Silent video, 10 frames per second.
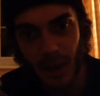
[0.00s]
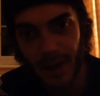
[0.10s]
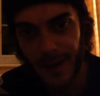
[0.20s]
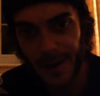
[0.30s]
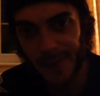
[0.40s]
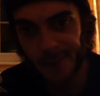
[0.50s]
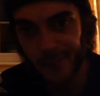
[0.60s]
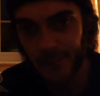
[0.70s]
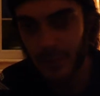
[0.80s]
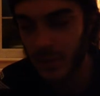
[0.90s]

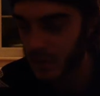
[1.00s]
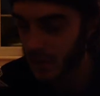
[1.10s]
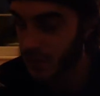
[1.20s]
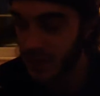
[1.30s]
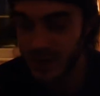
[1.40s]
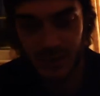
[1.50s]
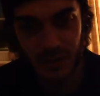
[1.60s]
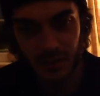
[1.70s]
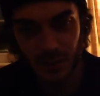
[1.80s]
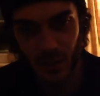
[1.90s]
But it's a
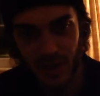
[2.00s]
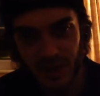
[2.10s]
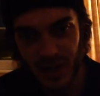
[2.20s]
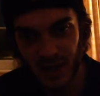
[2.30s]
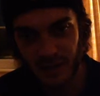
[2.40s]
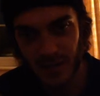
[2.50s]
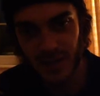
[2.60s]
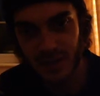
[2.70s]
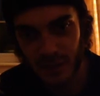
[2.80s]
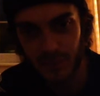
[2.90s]
good question to have.
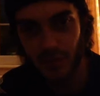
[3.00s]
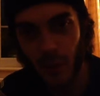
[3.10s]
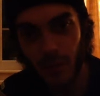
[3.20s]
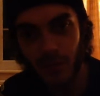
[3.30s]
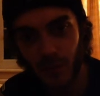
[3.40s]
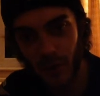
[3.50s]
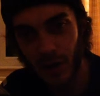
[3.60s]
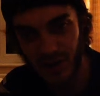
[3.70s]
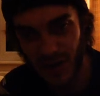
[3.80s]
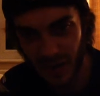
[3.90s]
It's a good problem for a
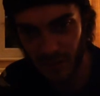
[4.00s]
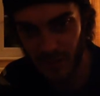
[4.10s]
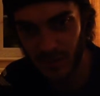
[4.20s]
coach to have.